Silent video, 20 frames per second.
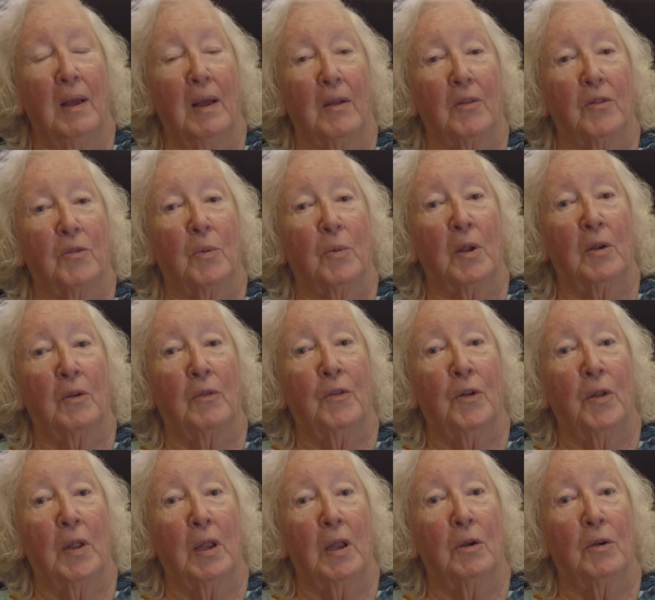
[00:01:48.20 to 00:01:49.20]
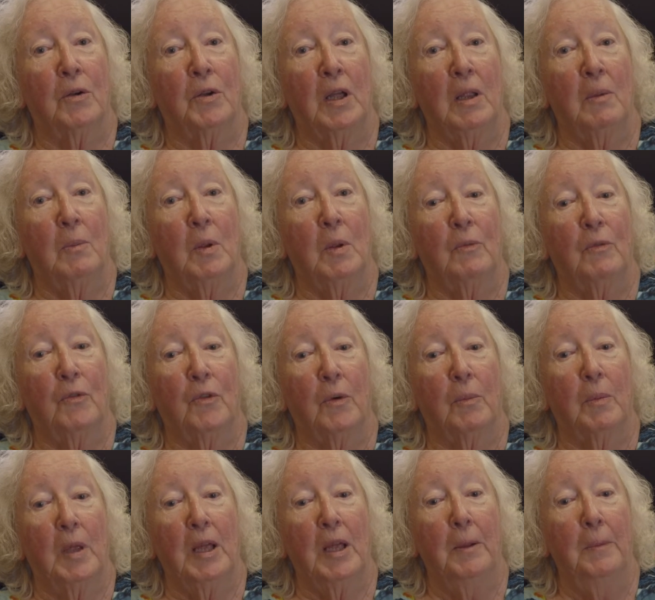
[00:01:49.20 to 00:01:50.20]
It's wonderful entertainment for
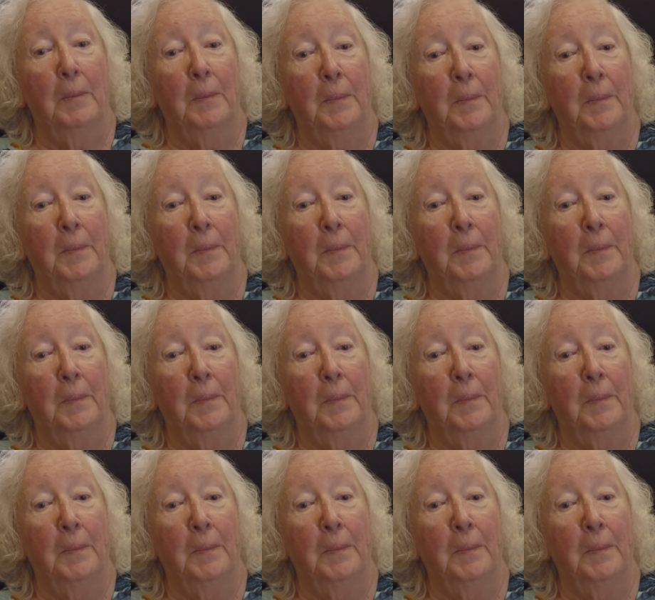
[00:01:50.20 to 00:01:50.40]
me.